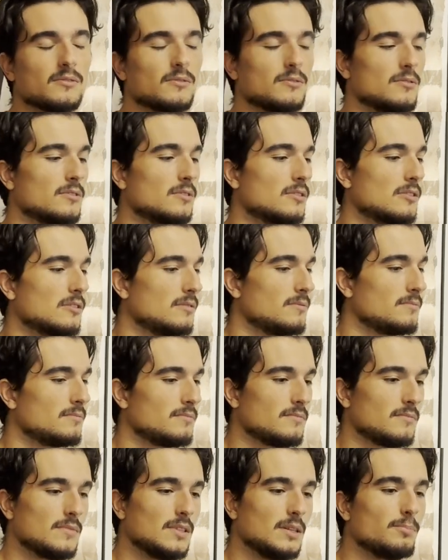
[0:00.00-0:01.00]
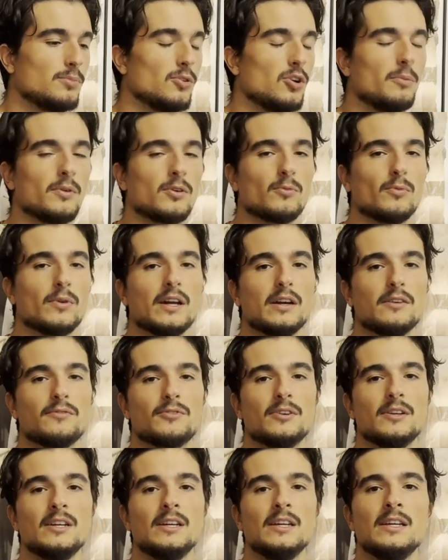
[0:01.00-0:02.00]
or diploma or
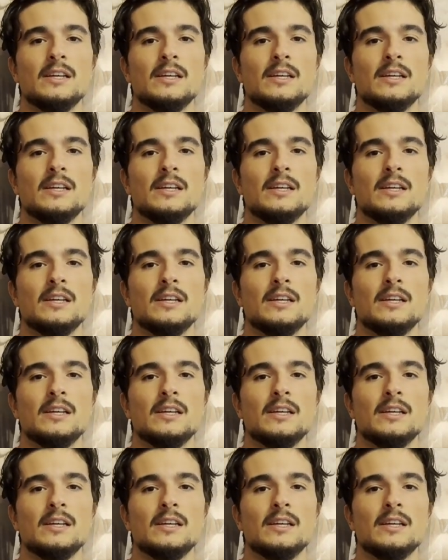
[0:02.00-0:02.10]
whatever